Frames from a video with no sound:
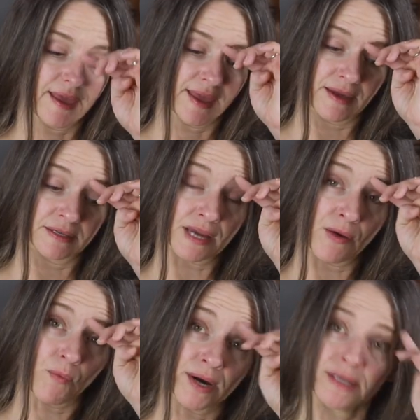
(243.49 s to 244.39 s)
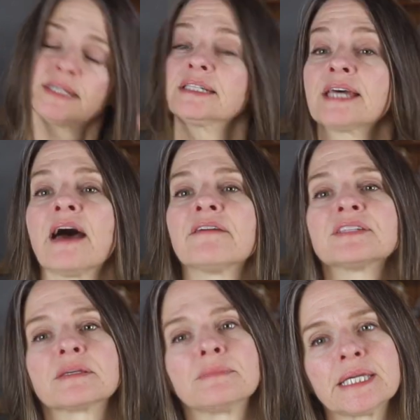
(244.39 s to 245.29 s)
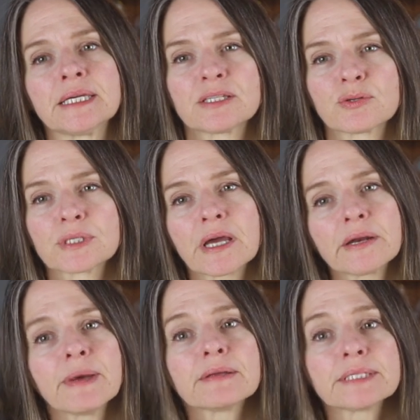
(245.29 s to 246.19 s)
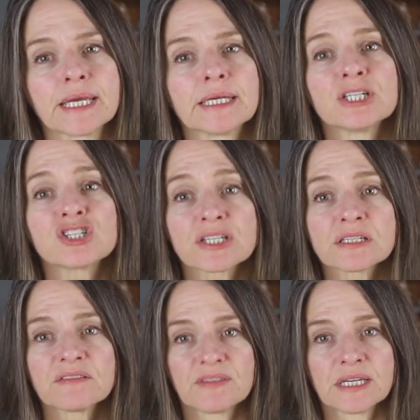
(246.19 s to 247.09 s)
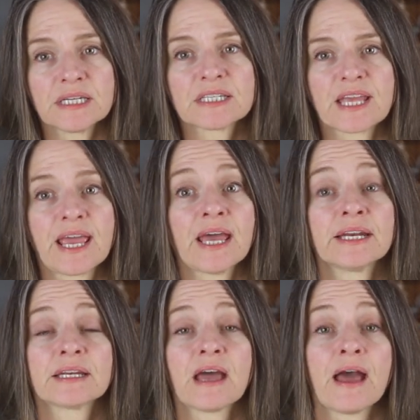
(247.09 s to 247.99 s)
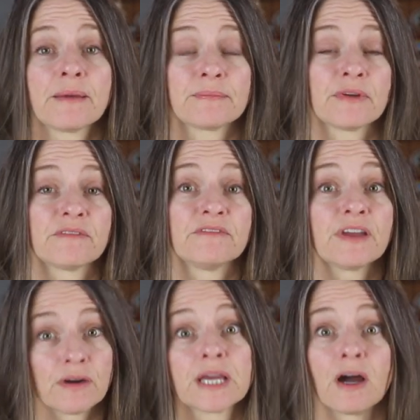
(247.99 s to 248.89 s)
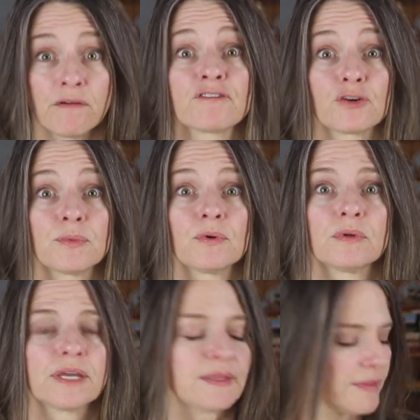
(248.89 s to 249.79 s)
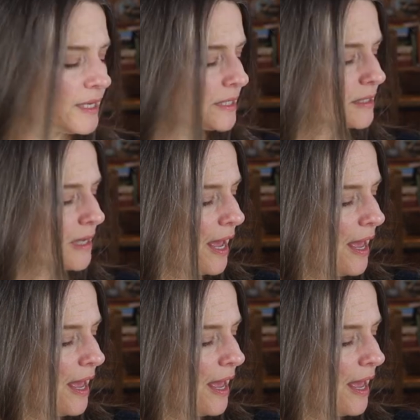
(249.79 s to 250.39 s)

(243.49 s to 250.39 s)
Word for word: And I wanted it to have some ease. So it's got about 10 inches of ease and I'm very comfortable in this